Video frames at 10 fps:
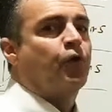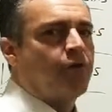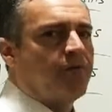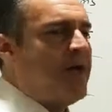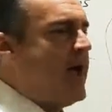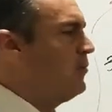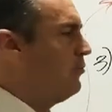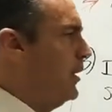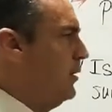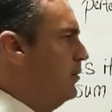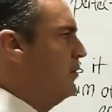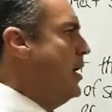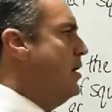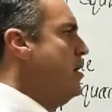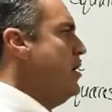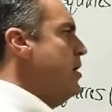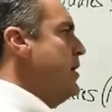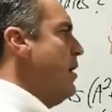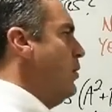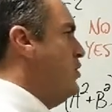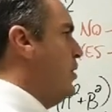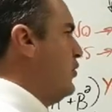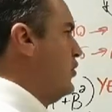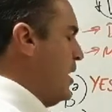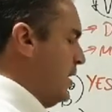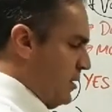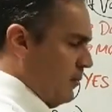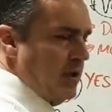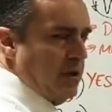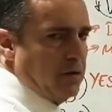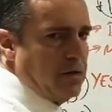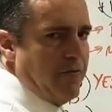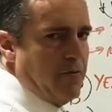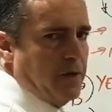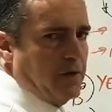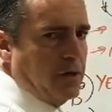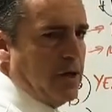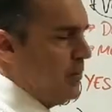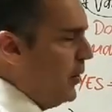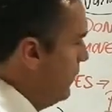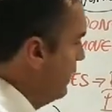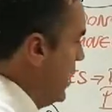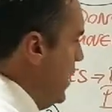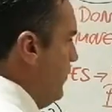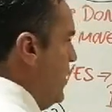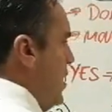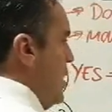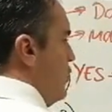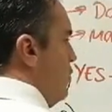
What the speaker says: factoring, okay? Now I want you to understand something here. Okay, everybody, look up here, okay? So what I'm